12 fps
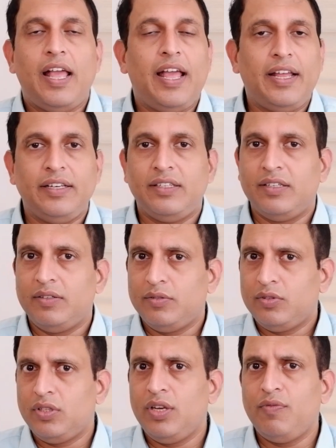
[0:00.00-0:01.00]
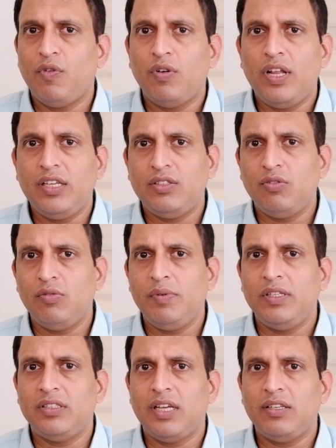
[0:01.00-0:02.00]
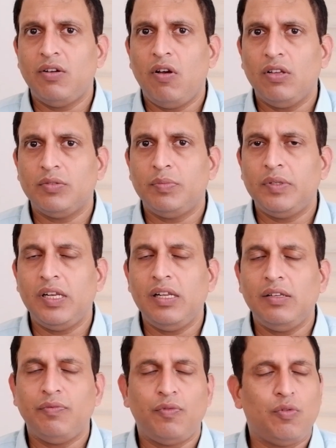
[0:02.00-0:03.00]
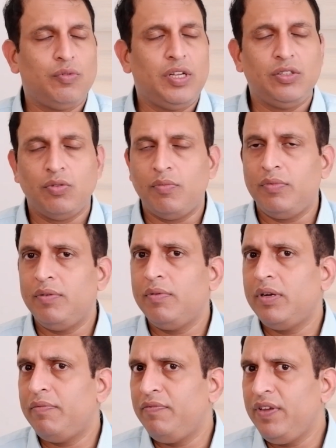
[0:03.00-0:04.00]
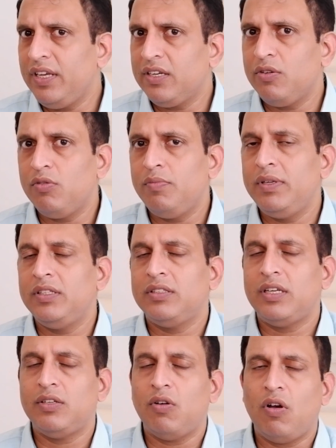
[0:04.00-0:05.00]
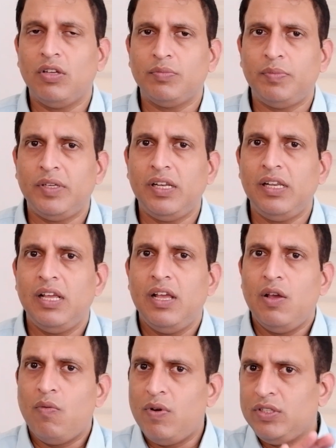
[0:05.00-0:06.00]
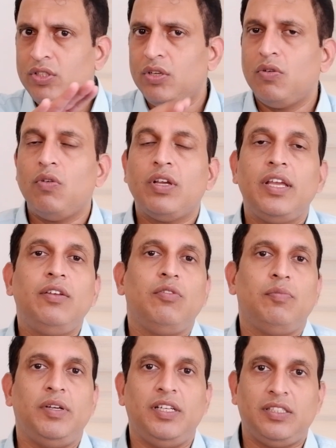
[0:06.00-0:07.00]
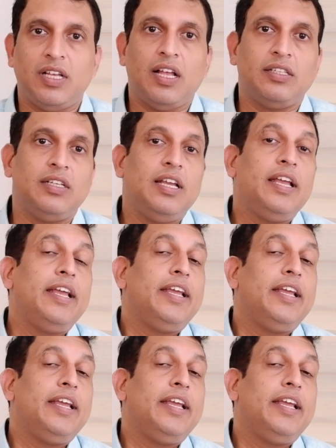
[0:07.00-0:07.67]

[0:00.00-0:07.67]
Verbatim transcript: and three four days you will be inside the hospital four days or even a week you will be inside the hospital once you are okay you will be discharged